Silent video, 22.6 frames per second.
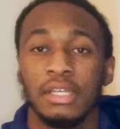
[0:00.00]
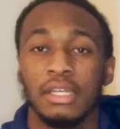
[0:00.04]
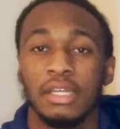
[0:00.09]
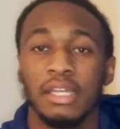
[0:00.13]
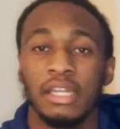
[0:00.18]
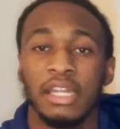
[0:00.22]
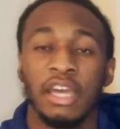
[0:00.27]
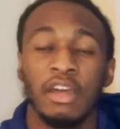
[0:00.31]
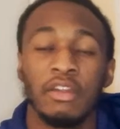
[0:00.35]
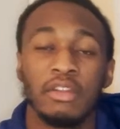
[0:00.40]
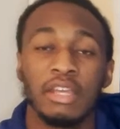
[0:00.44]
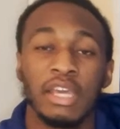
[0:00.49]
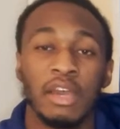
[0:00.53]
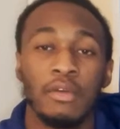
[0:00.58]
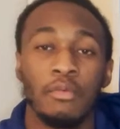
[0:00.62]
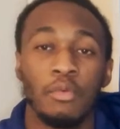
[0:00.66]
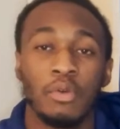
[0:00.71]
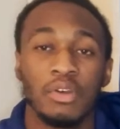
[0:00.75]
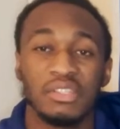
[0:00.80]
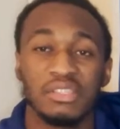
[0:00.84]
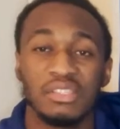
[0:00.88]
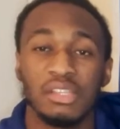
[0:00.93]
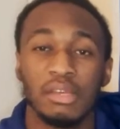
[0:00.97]
They only have
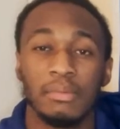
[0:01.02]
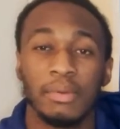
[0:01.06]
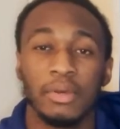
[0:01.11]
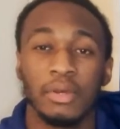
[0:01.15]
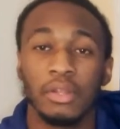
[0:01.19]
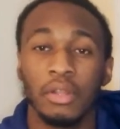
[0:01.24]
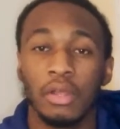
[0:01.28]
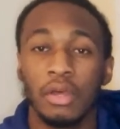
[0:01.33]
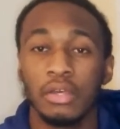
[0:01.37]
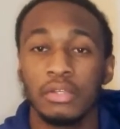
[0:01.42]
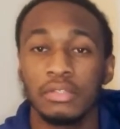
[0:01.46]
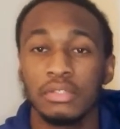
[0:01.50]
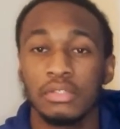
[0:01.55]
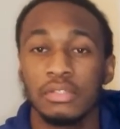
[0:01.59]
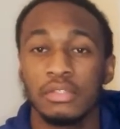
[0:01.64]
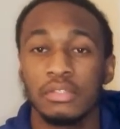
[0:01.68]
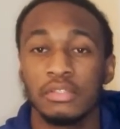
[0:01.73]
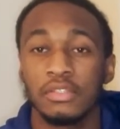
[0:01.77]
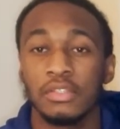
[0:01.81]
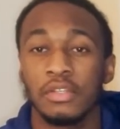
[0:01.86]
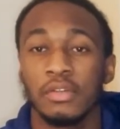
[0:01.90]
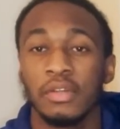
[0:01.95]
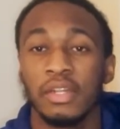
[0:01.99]
one Sun Belt loss,
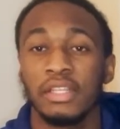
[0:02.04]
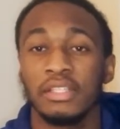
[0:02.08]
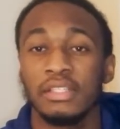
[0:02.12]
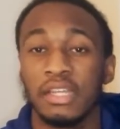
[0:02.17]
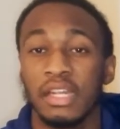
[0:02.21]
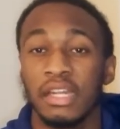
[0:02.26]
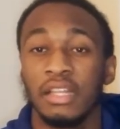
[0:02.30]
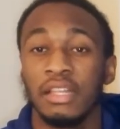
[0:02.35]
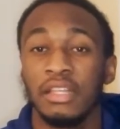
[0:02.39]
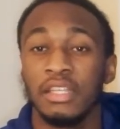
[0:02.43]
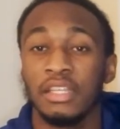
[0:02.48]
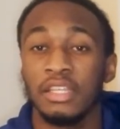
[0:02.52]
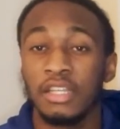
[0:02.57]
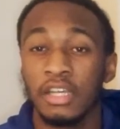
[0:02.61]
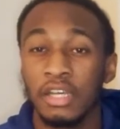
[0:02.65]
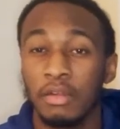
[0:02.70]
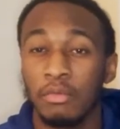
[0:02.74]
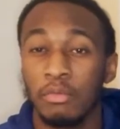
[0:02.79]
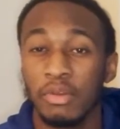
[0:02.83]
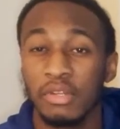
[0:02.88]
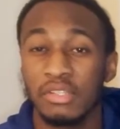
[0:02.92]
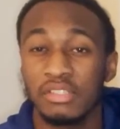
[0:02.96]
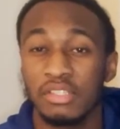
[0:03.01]
so they technically could
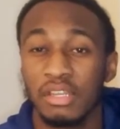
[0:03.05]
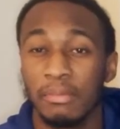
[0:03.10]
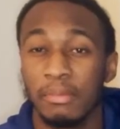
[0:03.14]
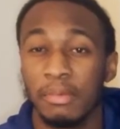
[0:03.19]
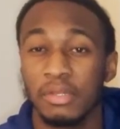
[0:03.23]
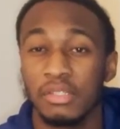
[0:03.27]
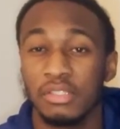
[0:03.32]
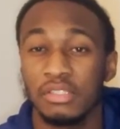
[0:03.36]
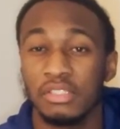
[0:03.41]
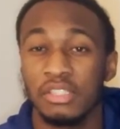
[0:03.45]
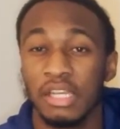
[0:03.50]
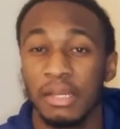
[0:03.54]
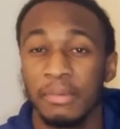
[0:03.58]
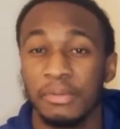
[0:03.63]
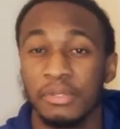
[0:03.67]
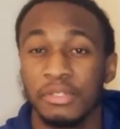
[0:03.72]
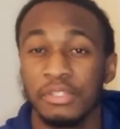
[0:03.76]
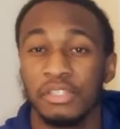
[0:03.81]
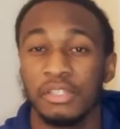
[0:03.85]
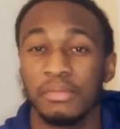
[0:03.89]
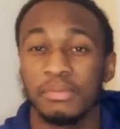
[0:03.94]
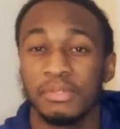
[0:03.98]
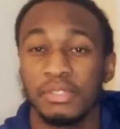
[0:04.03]
win the Sun Belt
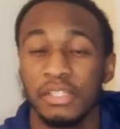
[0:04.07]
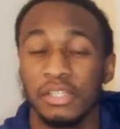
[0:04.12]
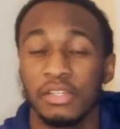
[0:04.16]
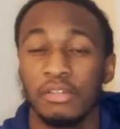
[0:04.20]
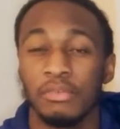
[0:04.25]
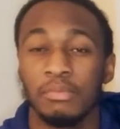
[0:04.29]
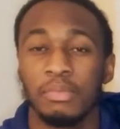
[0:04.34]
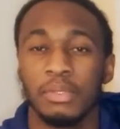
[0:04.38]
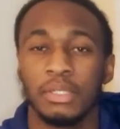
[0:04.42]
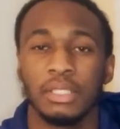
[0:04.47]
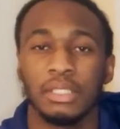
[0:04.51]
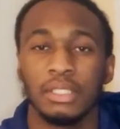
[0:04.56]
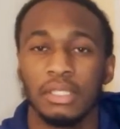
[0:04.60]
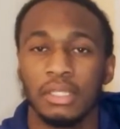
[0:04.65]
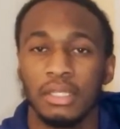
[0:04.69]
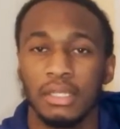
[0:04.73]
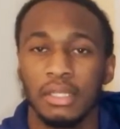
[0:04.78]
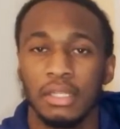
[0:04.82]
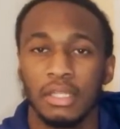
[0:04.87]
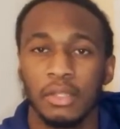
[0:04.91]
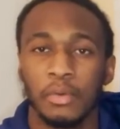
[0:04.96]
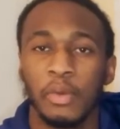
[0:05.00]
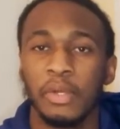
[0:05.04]
championship still, but
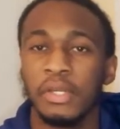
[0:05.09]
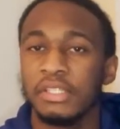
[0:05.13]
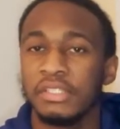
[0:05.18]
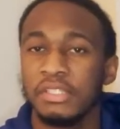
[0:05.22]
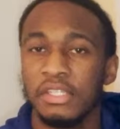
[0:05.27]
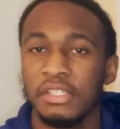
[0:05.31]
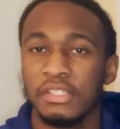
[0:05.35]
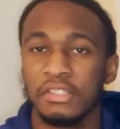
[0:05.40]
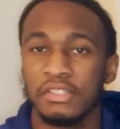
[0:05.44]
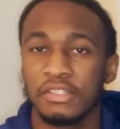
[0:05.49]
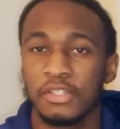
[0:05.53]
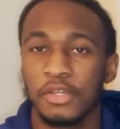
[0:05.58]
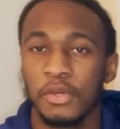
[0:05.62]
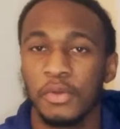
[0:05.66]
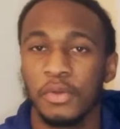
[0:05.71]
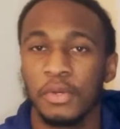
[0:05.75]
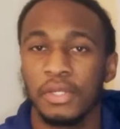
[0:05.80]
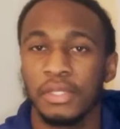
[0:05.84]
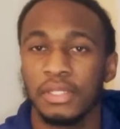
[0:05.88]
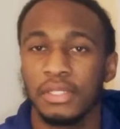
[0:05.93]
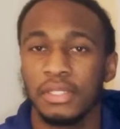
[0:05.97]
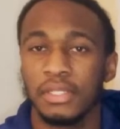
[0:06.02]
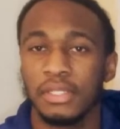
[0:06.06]
the way the season's going,
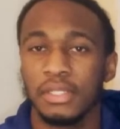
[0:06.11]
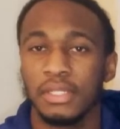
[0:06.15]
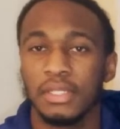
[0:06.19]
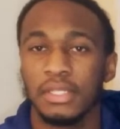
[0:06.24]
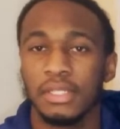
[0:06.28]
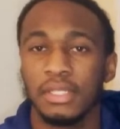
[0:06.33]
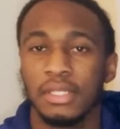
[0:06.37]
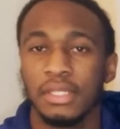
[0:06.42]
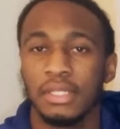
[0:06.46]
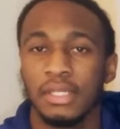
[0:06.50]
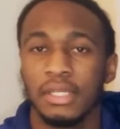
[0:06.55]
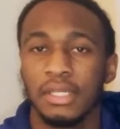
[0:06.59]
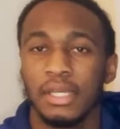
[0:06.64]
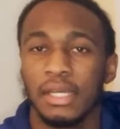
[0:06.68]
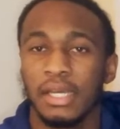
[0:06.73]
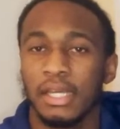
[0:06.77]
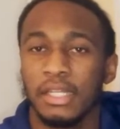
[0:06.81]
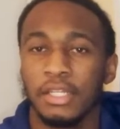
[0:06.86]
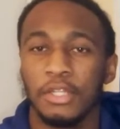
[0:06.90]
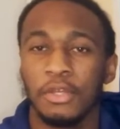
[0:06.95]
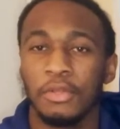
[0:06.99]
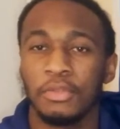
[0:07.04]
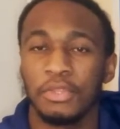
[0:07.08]

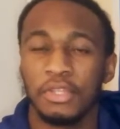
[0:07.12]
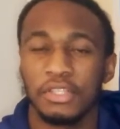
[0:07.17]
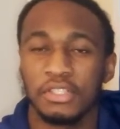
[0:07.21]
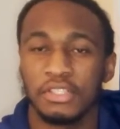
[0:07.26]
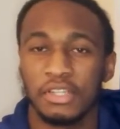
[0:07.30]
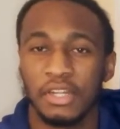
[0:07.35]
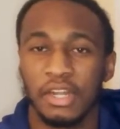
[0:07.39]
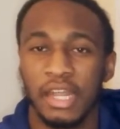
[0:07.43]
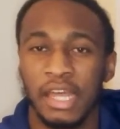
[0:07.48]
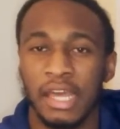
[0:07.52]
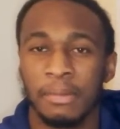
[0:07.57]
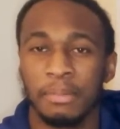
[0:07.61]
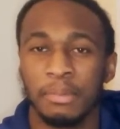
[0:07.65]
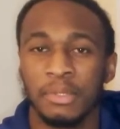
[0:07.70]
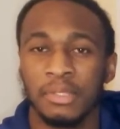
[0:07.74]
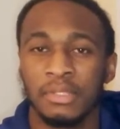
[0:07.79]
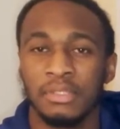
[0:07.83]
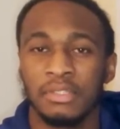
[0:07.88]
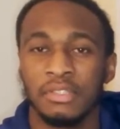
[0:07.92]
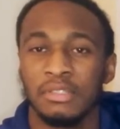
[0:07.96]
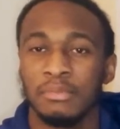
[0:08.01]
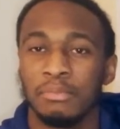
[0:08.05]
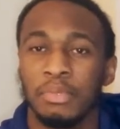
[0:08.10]
don't think it's going to happen.
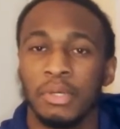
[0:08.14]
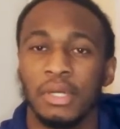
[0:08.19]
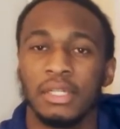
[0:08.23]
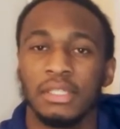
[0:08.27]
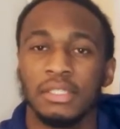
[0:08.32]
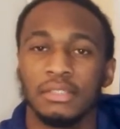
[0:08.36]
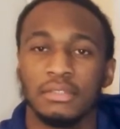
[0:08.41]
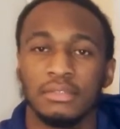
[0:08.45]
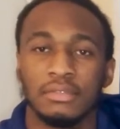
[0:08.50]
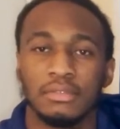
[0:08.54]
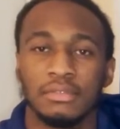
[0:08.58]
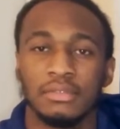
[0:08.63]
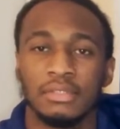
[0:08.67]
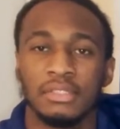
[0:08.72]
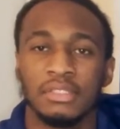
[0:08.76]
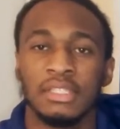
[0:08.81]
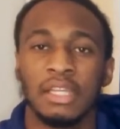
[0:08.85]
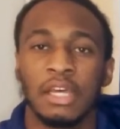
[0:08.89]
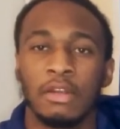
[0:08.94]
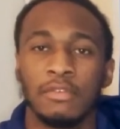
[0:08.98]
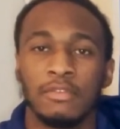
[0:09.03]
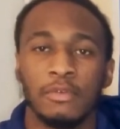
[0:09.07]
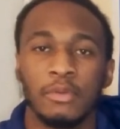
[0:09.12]
But it's
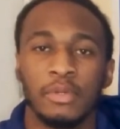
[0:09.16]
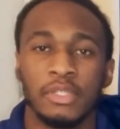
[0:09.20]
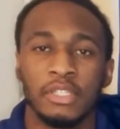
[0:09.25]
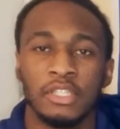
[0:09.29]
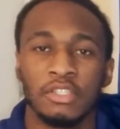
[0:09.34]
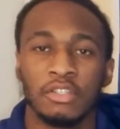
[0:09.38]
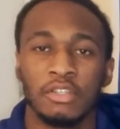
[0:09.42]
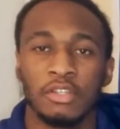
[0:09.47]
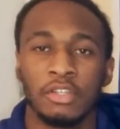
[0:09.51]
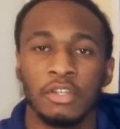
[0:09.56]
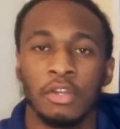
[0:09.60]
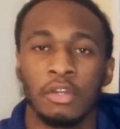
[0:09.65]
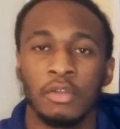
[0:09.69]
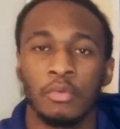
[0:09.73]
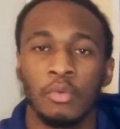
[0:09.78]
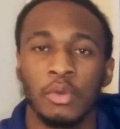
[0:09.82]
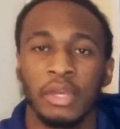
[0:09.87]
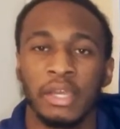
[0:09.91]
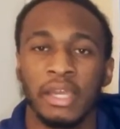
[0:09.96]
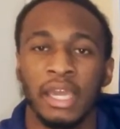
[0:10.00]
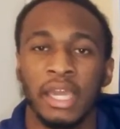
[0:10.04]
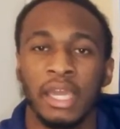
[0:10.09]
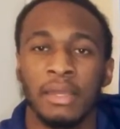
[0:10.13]
not a void. There's only one
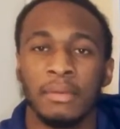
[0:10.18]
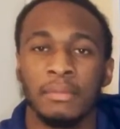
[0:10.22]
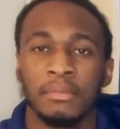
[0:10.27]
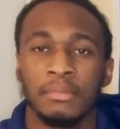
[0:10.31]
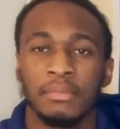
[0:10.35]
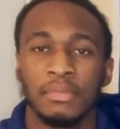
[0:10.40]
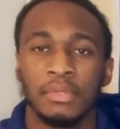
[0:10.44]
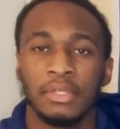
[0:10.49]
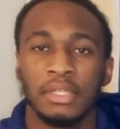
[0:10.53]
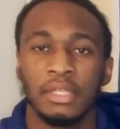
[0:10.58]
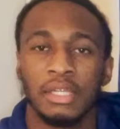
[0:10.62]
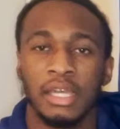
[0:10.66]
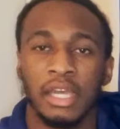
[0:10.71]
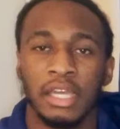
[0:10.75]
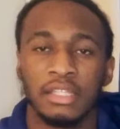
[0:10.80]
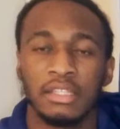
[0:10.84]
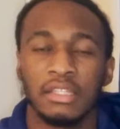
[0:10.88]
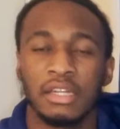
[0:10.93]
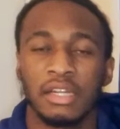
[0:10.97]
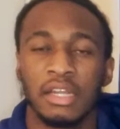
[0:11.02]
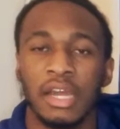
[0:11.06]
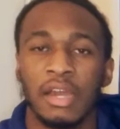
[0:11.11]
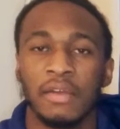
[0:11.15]
game into the
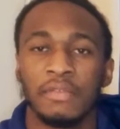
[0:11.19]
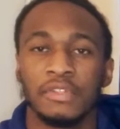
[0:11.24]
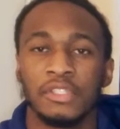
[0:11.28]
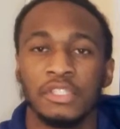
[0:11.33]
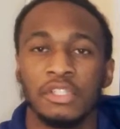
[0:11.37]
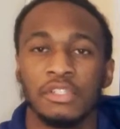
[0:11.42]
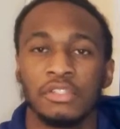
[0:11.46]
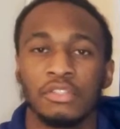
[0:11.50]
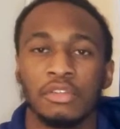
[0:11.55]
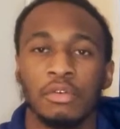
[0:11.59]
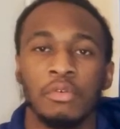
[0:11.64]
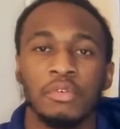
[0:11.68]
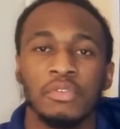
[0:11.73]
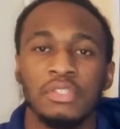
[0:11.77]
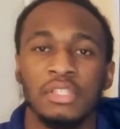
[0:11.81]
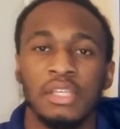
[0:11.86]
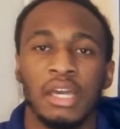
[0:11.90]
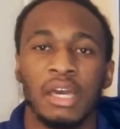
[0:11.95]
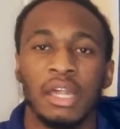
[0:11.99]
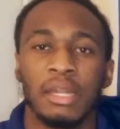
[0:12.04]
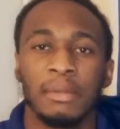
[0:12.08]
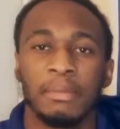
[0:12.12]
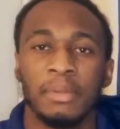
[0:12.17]
conference year, so we'll see how
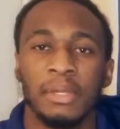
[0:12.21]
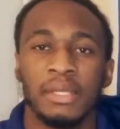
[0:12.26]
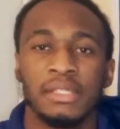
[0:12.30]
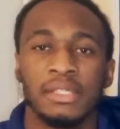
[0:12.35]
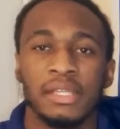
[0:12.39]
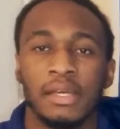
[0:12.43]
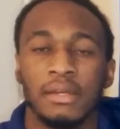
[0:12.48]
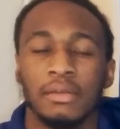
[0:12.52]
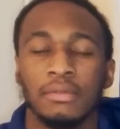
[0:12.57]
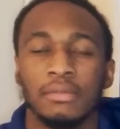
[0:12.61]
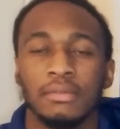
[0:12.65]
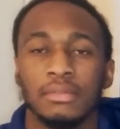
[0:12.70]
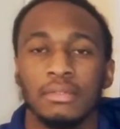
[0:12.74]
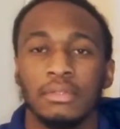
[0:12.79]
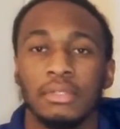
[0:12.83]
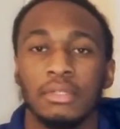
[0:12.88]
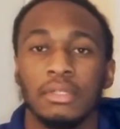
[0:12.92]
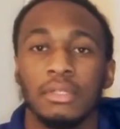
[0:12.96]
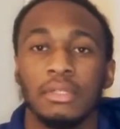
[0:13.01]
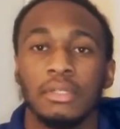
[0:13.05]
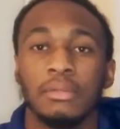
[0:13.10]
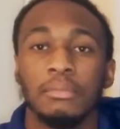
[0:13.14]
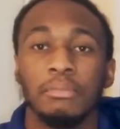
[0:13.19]
that plays out.
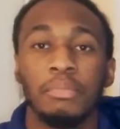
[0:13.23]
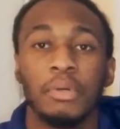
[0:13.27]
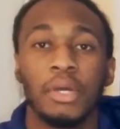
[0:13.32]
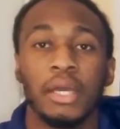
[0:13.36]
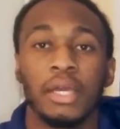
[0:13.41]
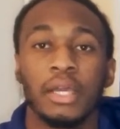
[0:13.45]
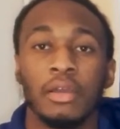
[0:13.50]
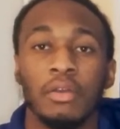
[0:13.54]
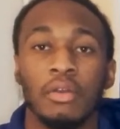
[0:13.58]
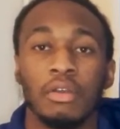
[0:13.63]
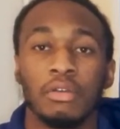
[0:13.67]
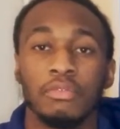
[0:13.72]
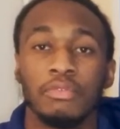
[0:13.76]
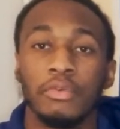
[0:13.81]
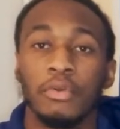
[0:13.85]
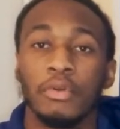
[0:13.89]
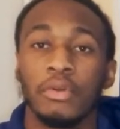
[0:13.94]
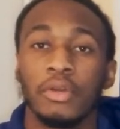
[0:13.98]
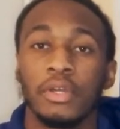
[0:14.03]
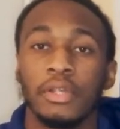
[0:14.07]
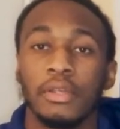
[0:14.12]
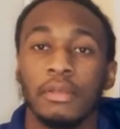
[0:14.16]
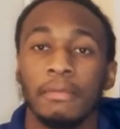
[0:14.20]
But going
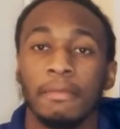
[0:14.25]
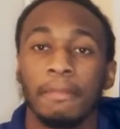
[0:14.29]
forward,